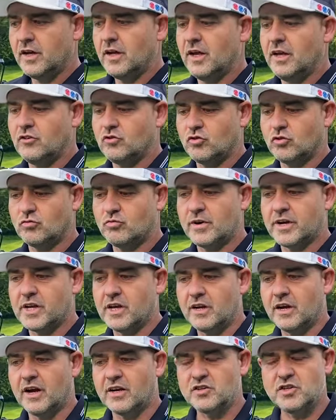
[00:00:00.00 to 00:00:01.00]
It's just
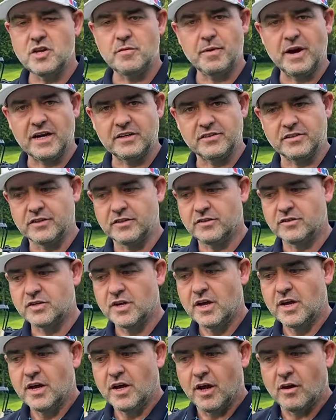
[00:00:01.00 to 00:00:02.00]
recognising your patterns
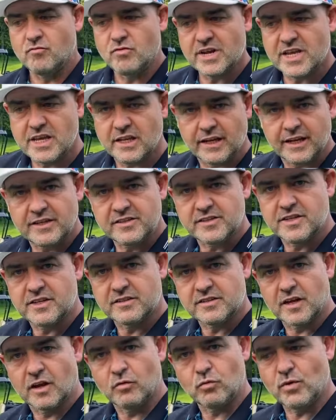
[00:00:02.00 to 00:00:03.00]
and regulating
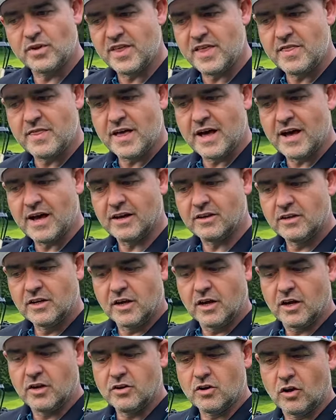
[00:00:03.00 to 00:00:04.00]
yourself within that
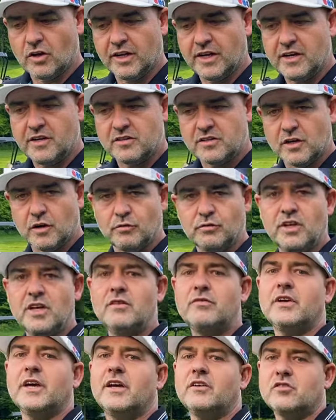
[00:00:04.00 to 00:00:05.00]
and not letting yourself
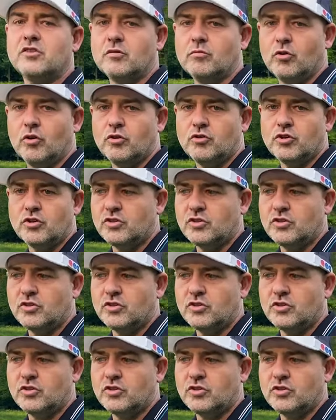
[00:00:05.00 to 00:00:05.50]
deviate too much.